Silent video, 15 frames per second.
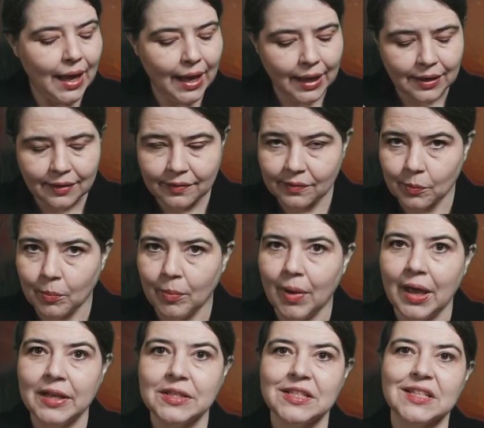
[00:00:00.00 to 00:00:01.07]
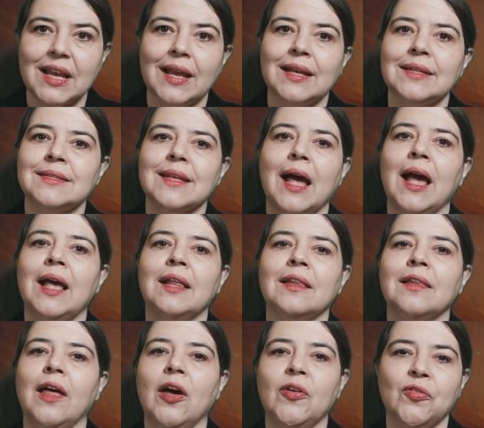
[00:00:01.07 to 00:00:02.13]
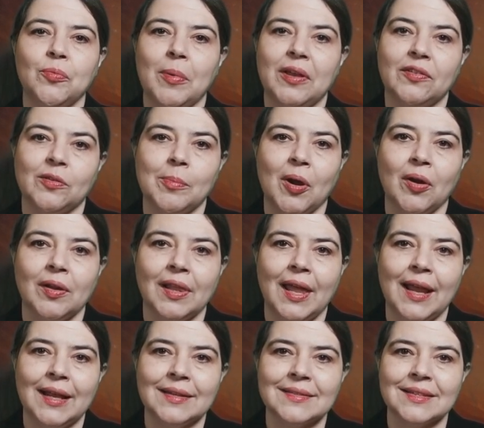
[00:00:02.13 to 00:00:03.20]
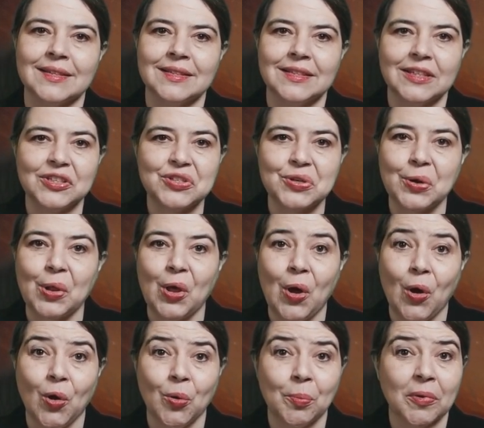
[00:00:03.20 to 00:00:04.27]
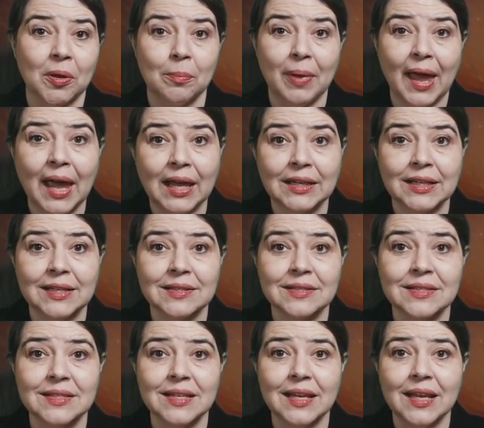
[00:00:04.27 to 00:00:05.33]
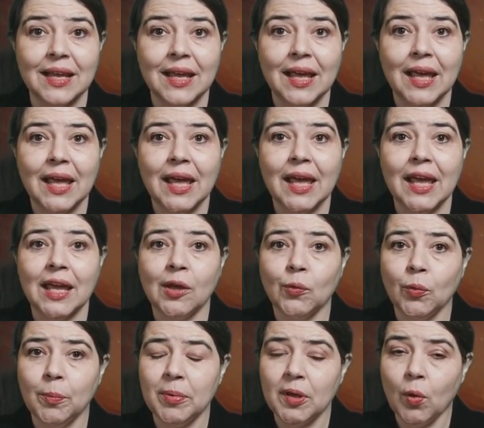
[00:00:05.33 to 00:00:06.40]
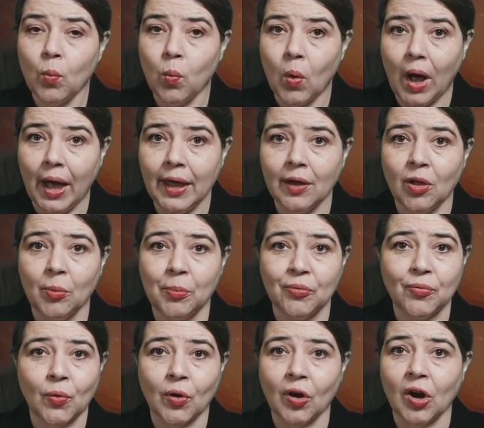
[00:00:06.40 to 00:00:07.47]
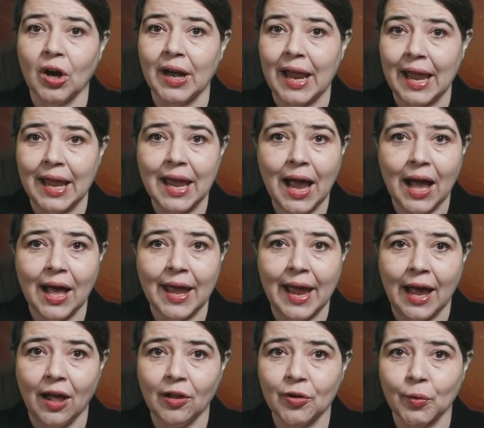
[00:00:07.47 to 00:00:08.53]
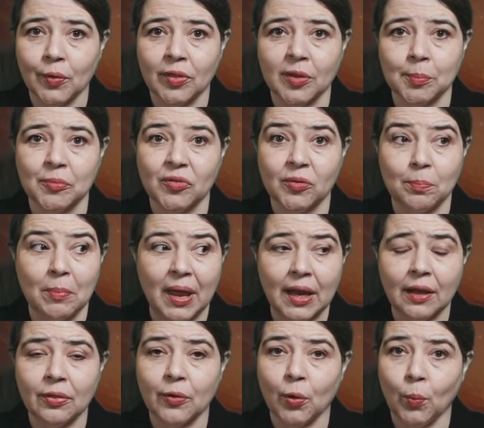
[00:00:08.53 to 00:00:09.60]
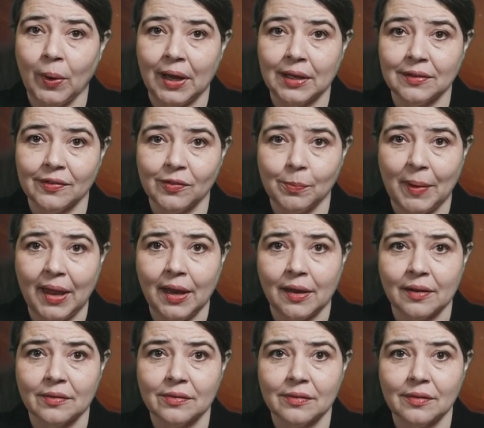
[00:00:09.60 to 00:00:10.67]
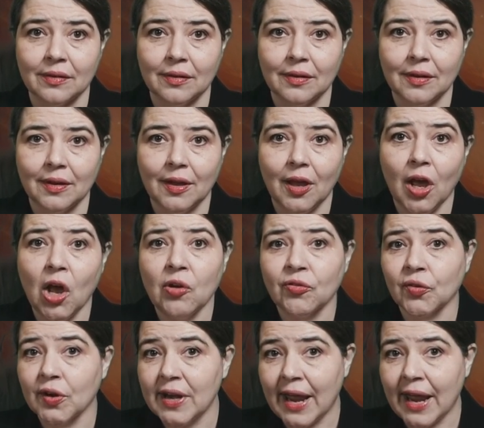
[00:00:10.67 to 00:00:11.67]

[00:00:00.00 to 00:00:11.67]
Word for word: And as much as I love my smart lights and digital home companions, it will be a while before our AI algorithms make their way to space. For